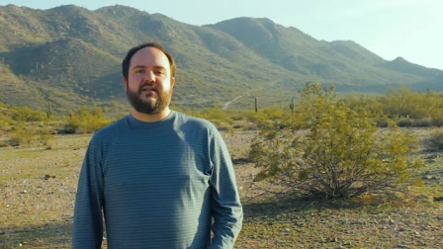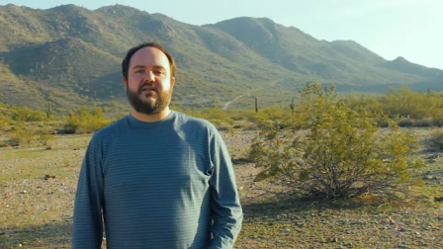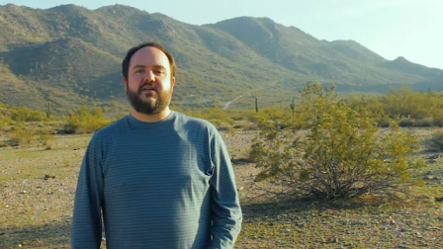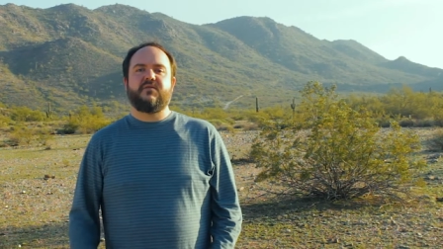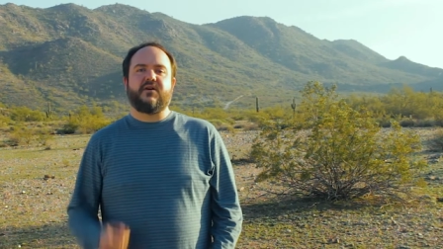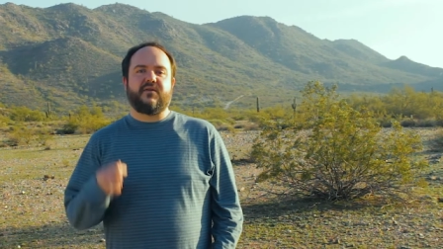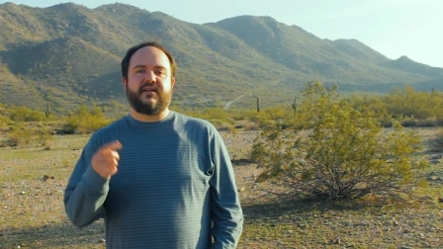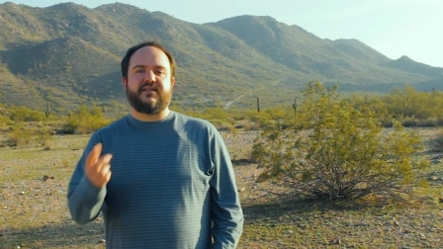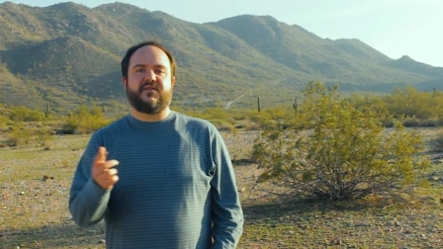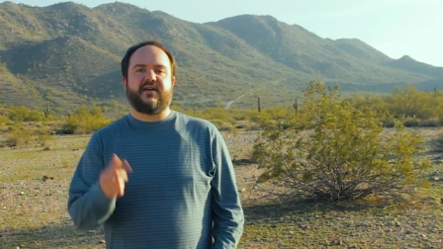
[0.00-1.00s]
because you know
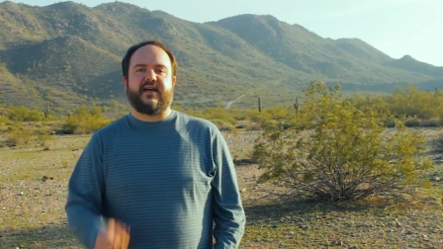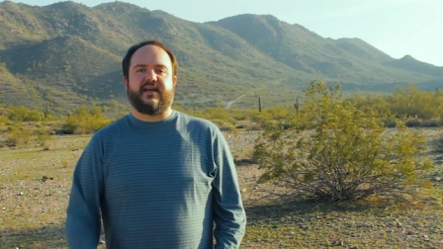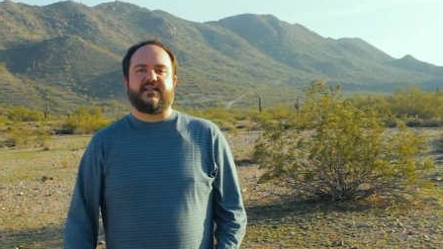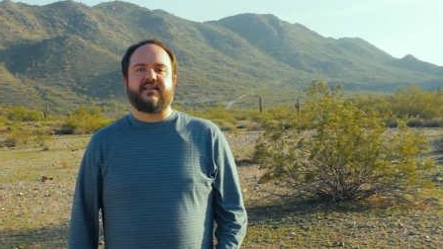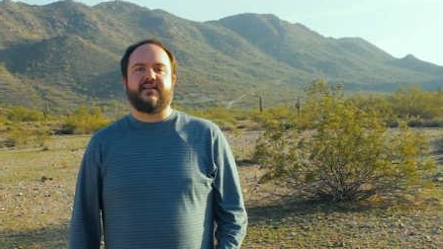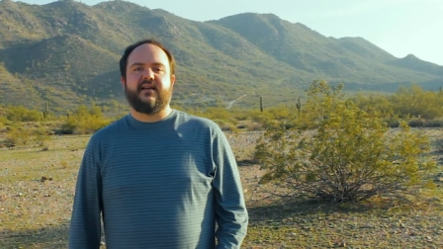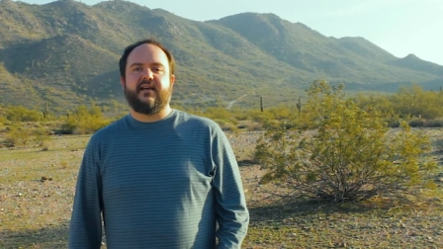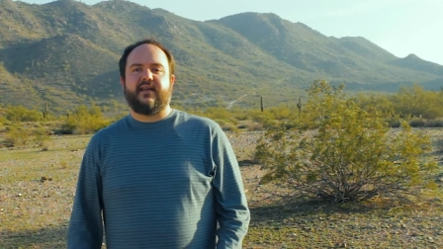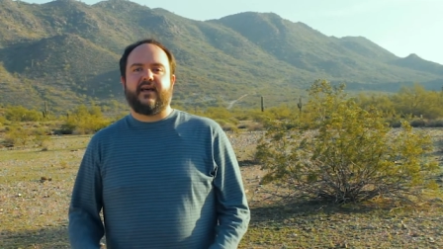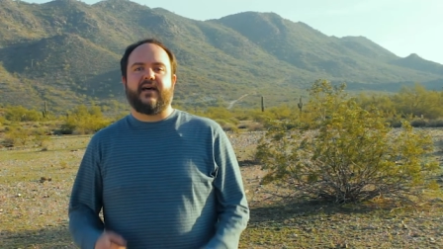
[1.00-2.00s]
it as grass.
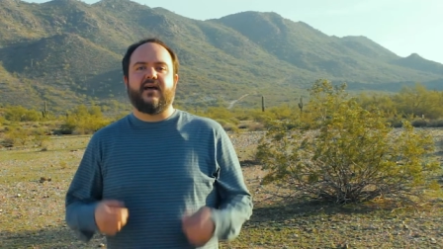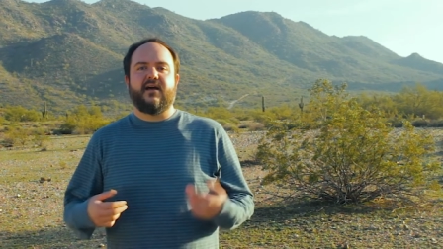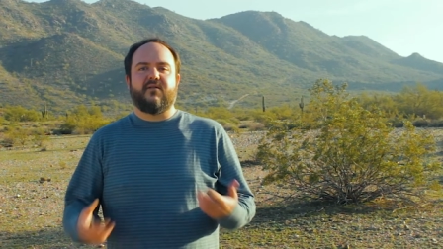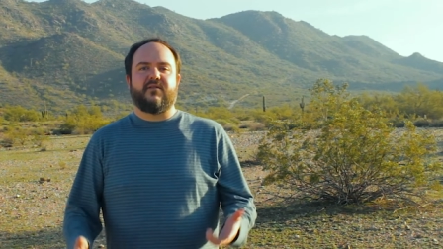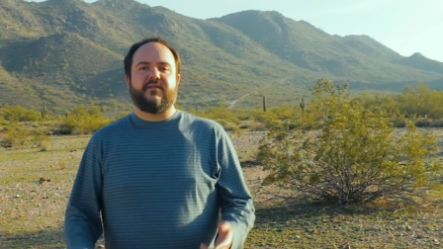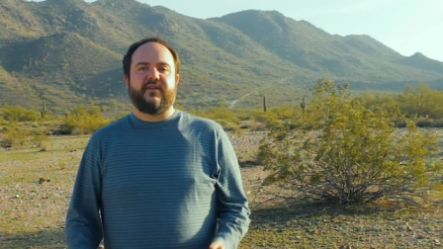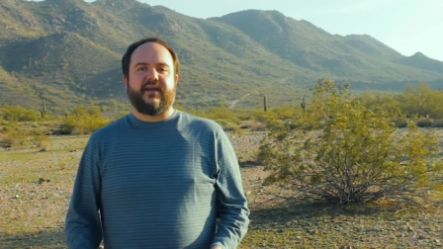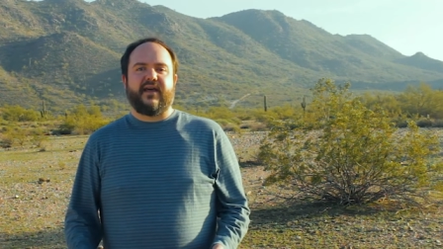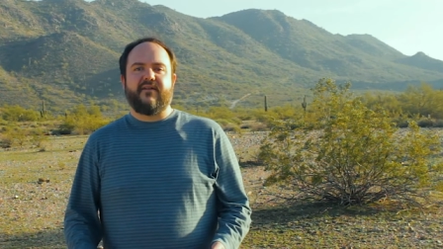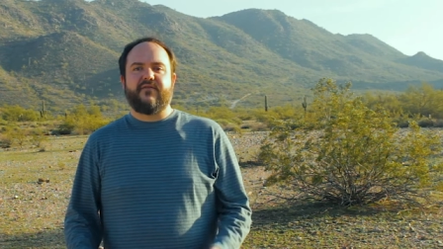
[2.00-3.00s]
Yeah,
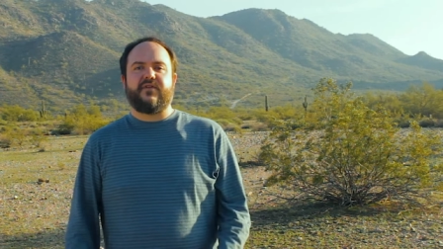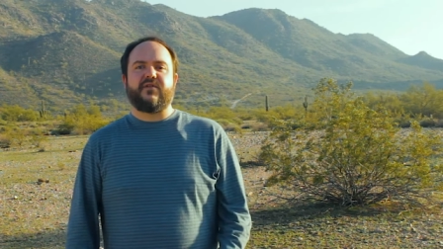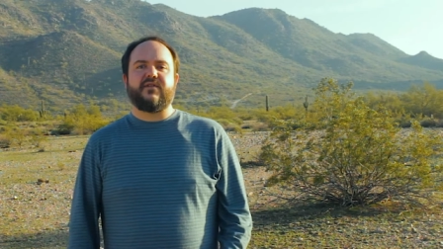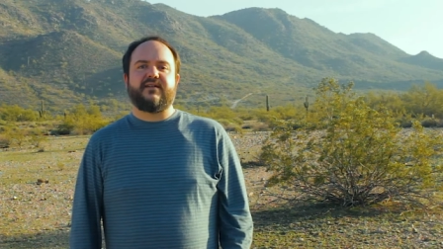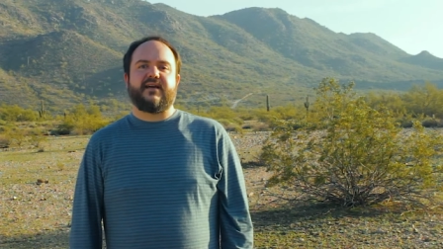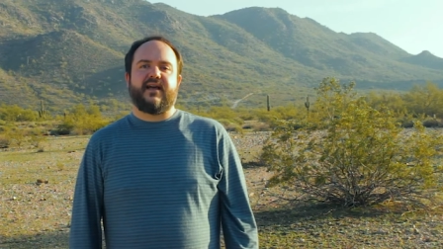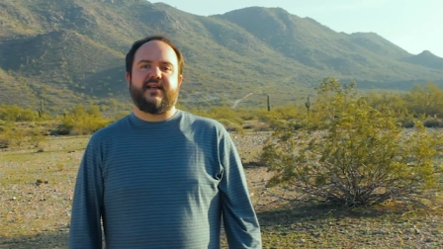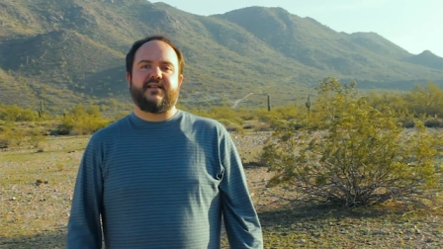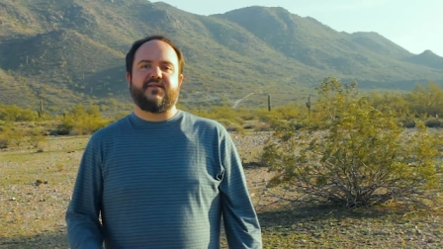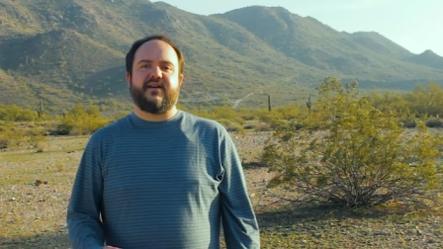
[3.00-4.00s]
roughly half of your
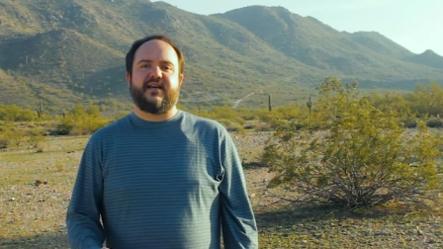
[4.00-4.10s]
diet is